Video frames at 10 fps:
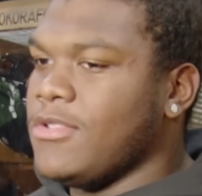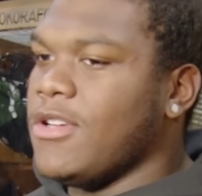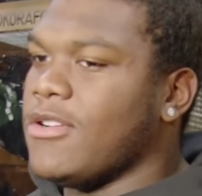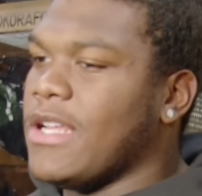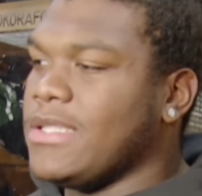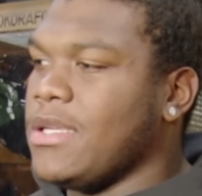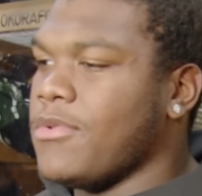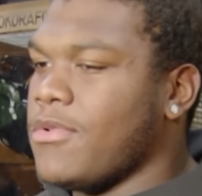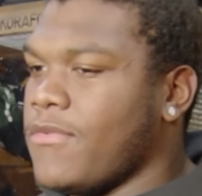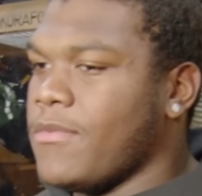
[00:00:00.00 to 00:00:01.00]
You know, not
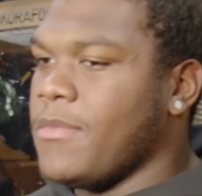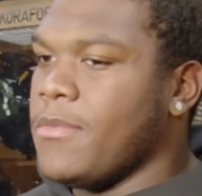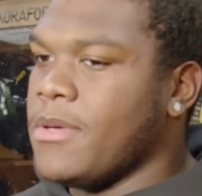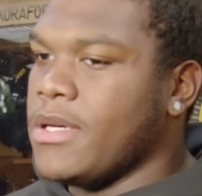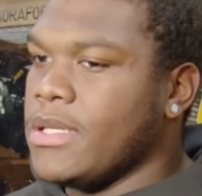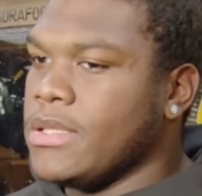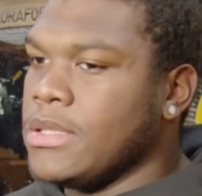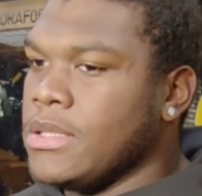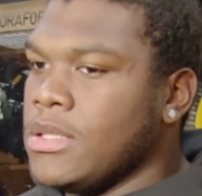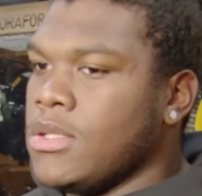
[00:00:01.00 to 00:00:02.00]
typical for me, but,
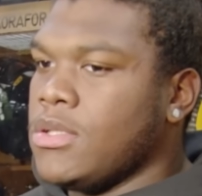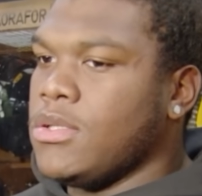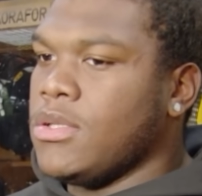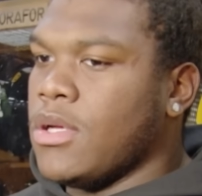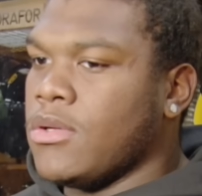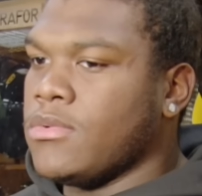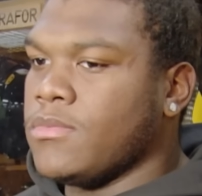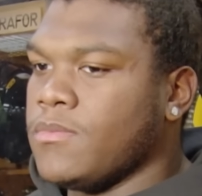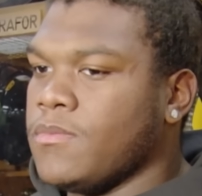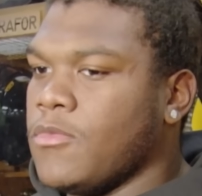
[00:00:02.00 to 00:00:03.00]
you know,
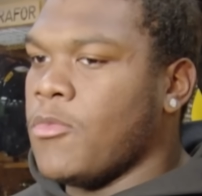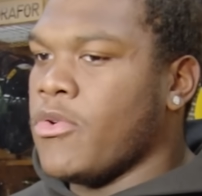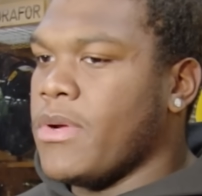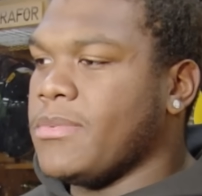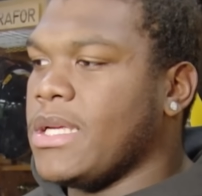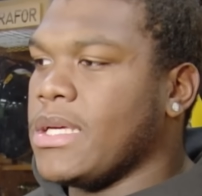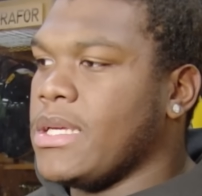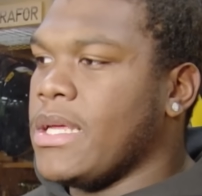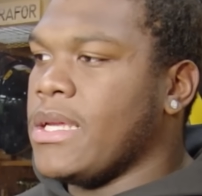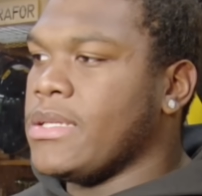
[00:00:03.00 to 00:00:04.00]
the more reps I
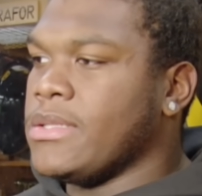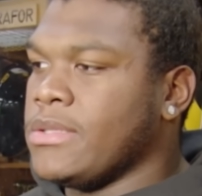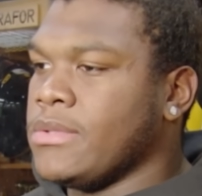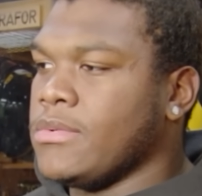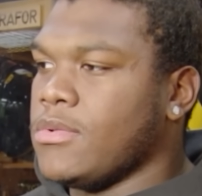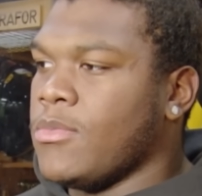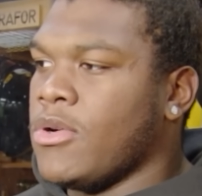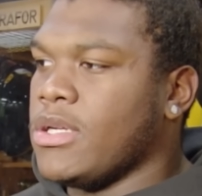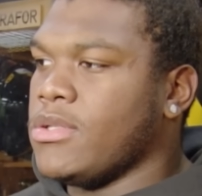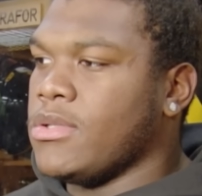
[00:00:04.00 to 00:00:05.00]
get at it, the
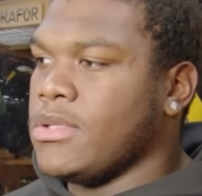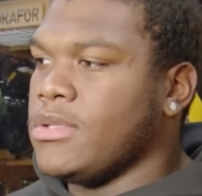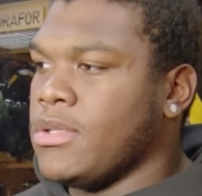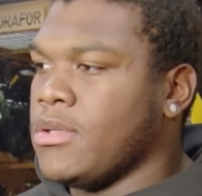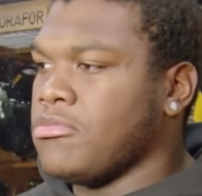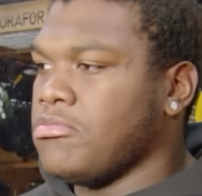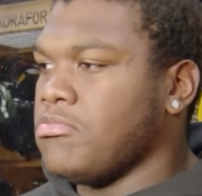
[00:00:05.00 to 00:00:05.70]
more I do it, you know,